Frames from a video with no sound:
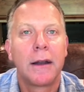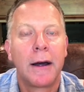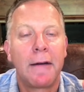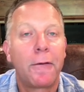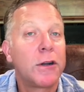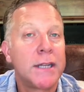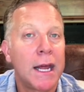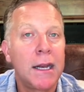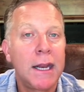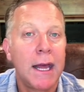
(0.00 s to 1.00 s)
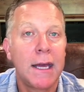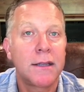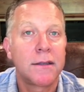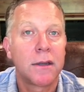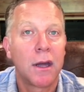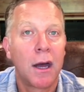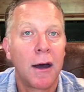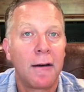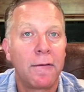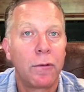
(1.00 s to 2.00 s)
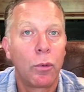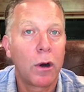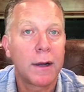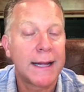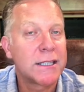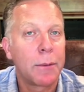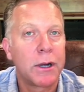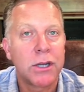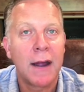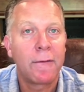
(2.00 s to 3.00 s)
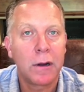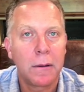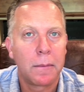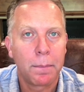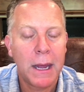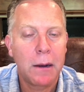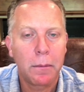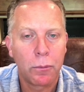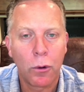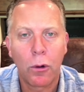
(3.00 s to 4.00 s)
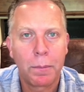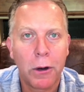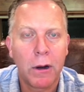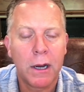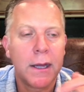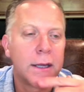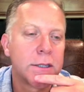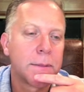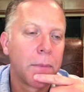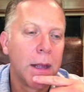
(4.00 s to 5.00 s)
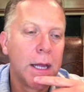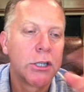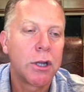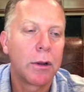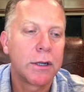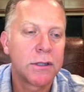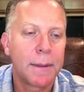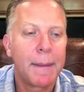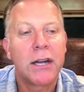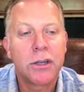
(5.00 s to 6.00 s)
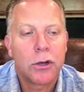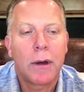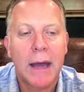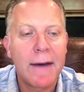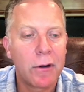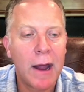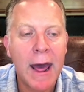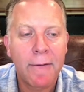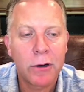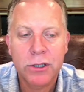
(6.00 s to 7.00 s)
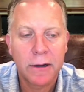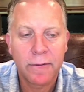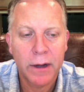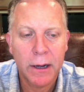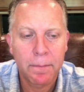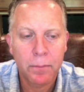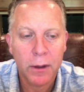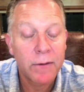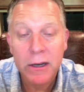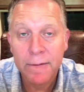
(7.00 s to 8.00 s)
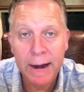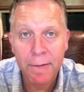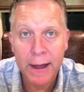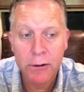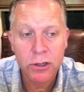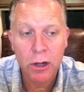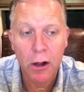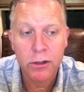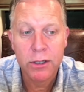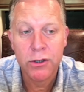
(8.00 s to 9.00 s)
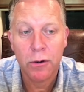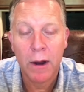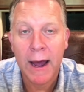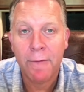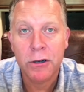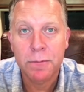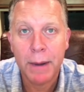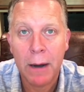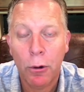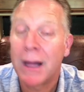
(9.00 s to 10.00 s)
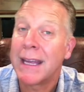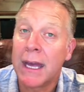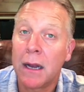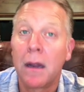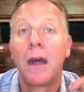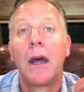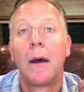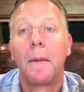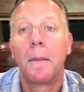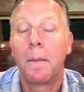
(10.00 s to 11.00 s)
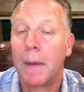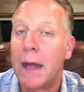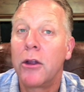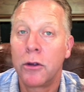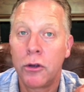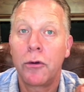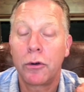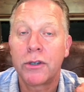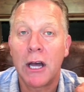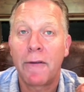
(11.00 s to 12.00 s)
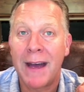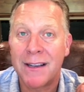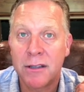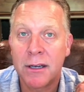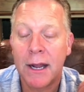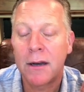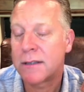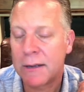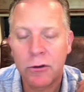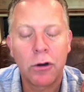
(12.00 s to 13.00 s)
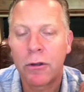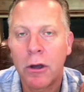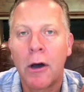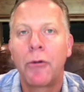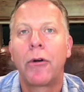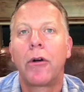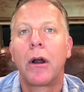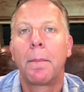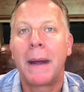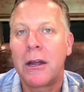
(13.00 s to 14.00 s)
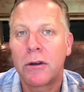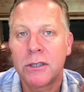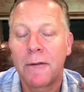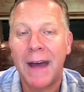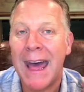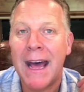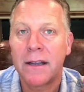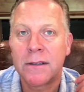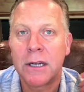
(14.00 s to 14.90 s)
for 10 days of work. That's how much every payroll period is. So let's just imagine you have an average of $55,000 is your average payroll. Again, you yourself as the dentist, even you're the owner, paying yourself as an